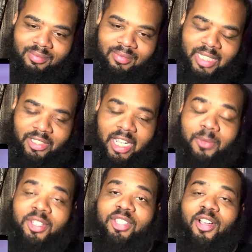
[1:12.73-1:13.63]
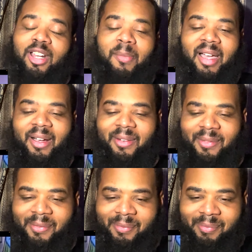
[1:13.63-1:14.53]
That's exactly what she's talking about.
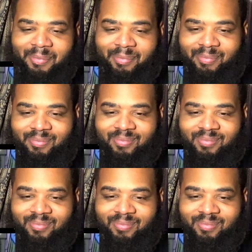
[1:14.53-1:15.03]
My bad, I had